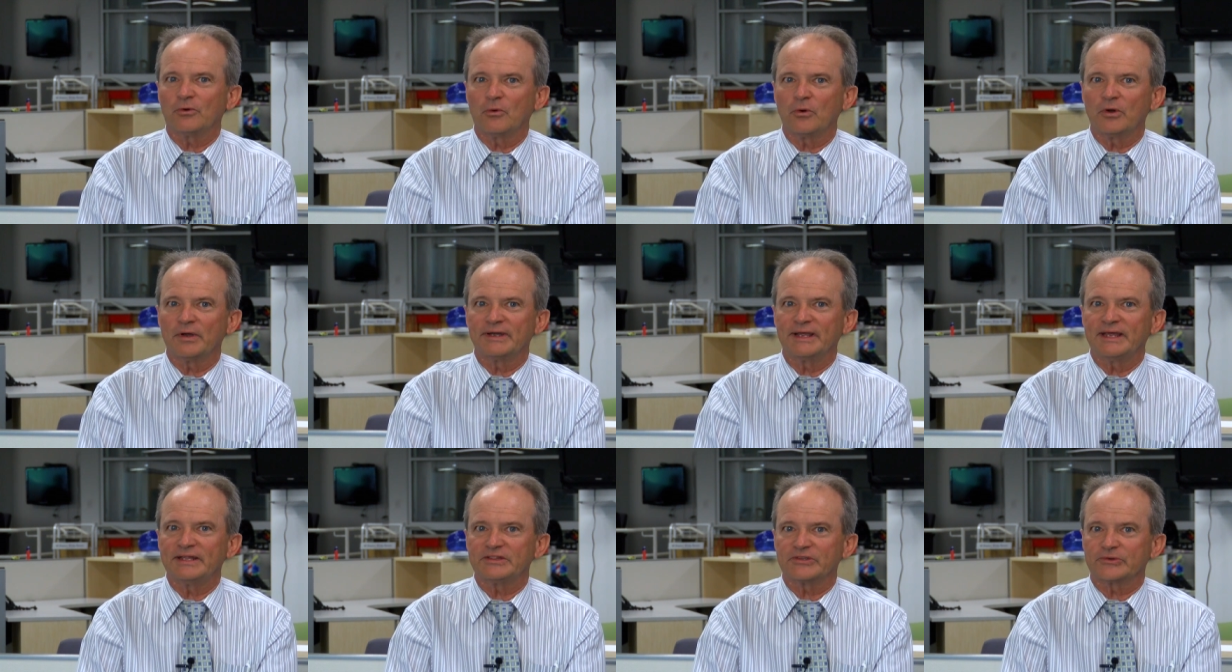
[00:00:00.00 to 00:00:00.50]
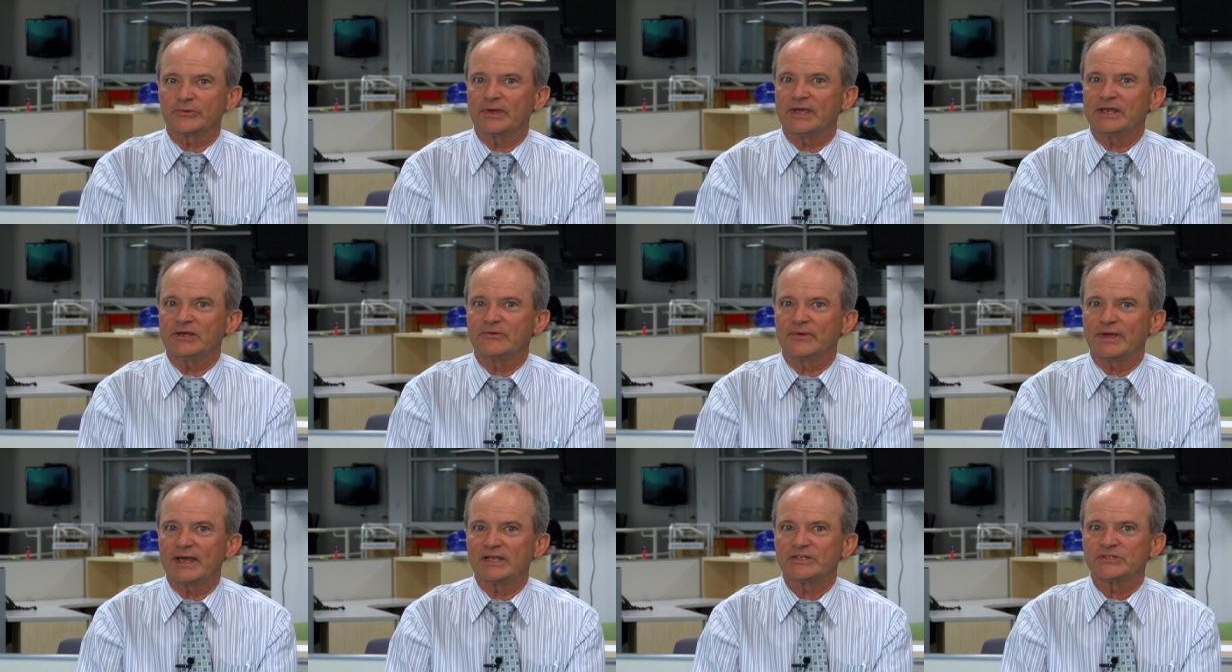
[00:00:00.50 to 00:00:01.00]
or an eighth
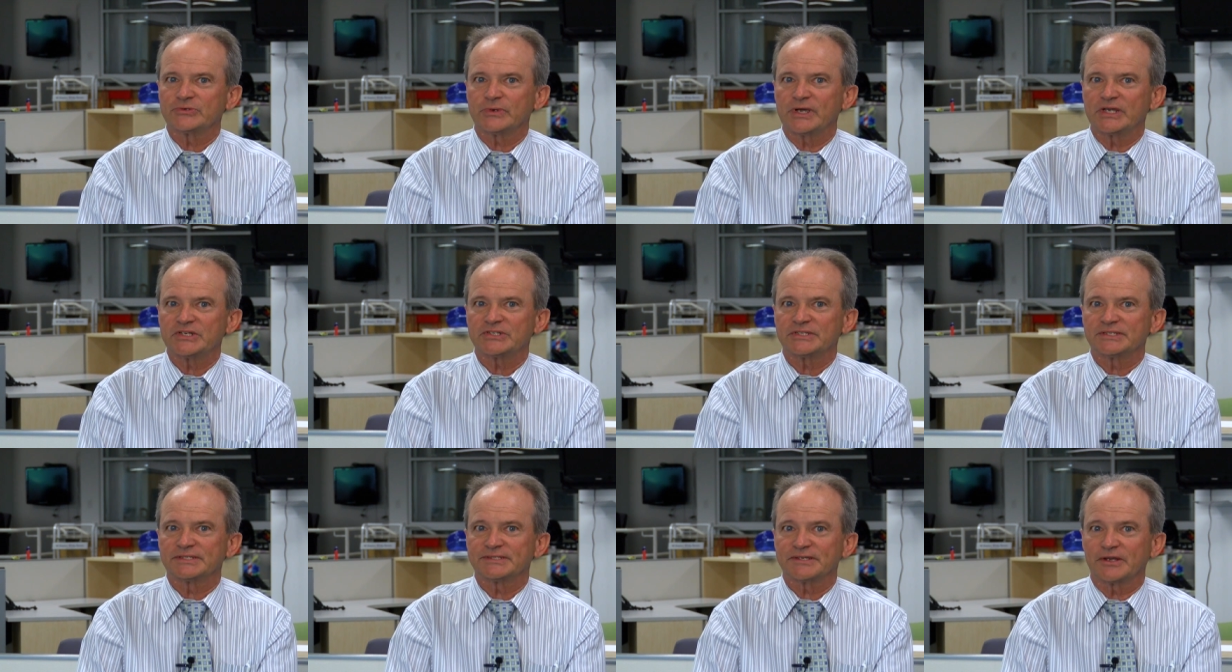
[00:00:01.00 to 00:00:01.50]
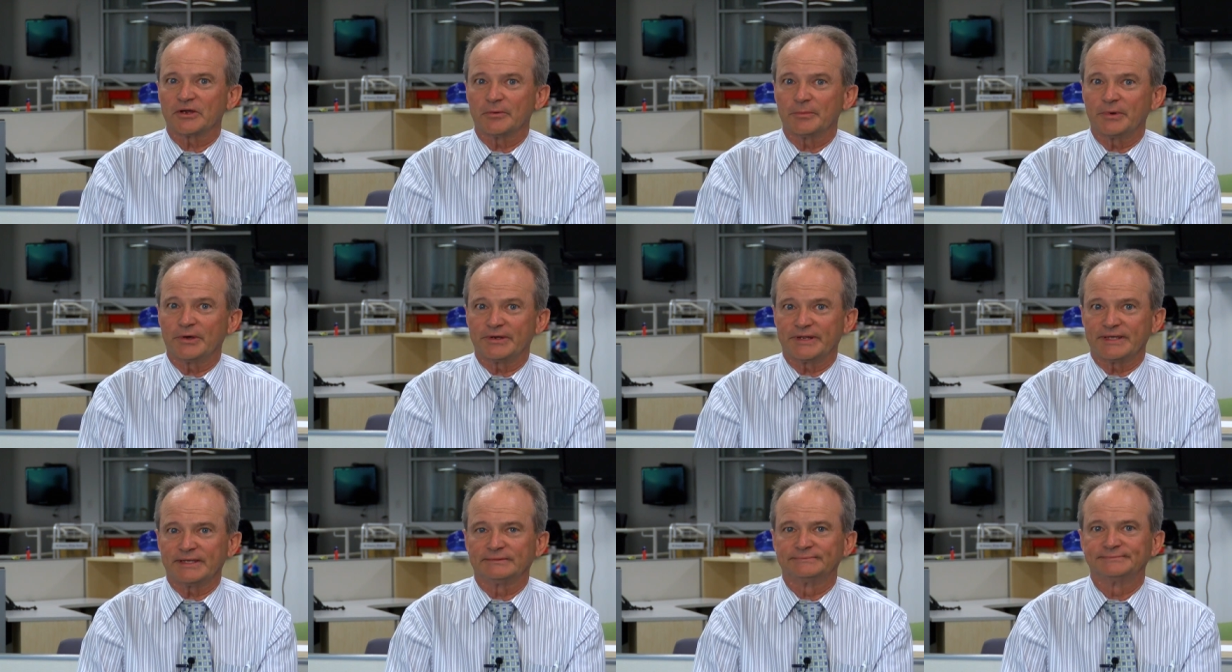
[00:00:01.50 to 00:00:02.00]
grade graduation
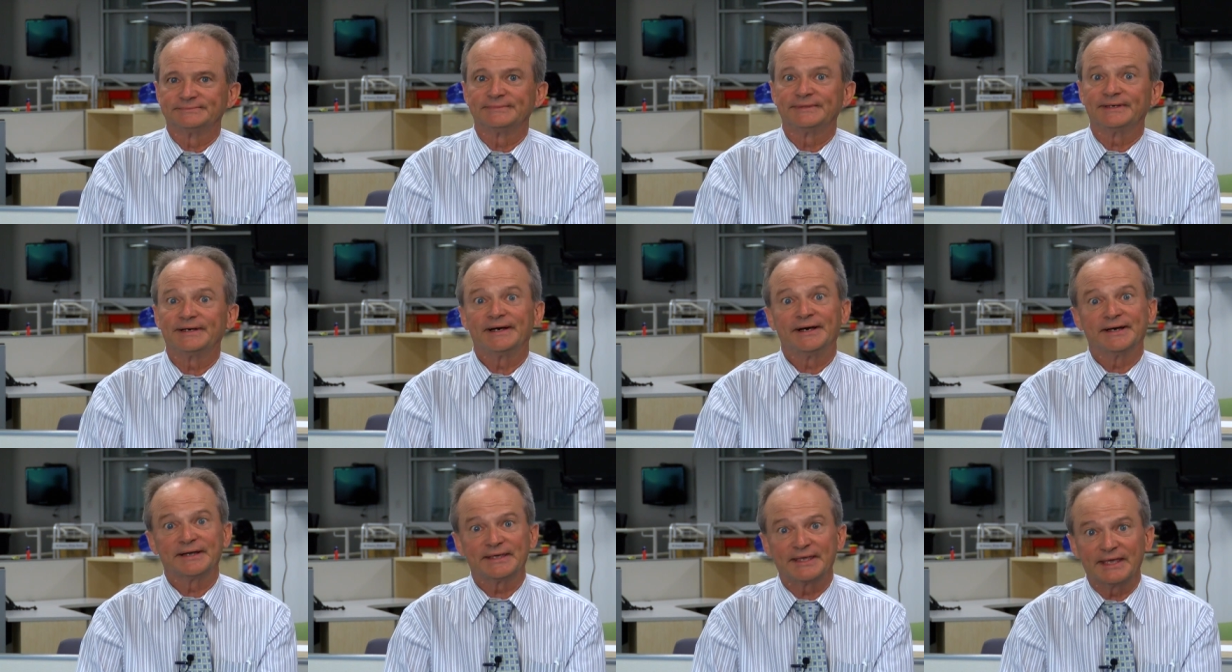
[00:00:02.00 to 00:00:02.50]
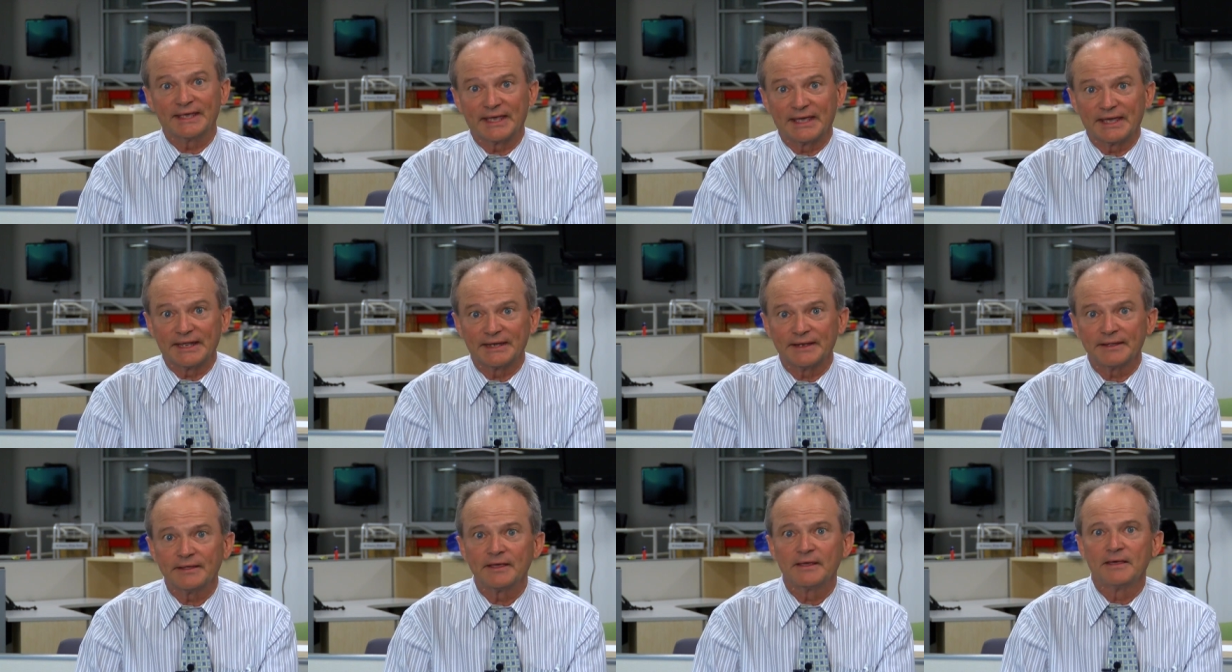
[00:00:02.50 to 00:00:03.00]
ceremony.
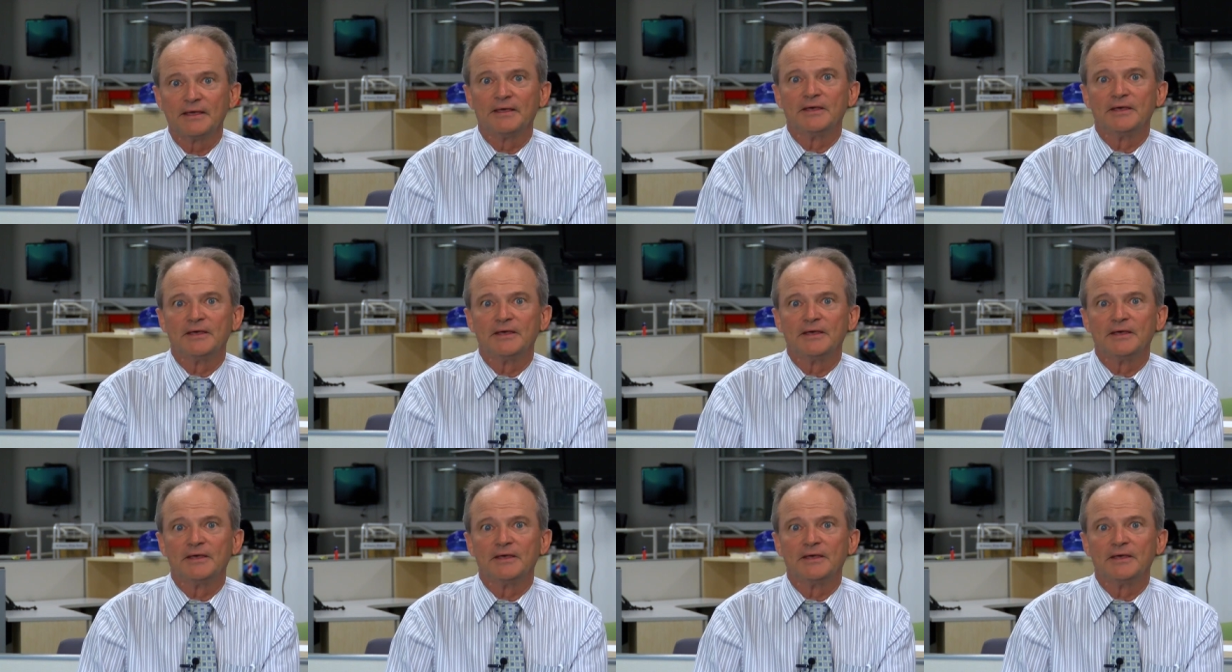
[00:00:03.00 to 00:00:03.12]
Again.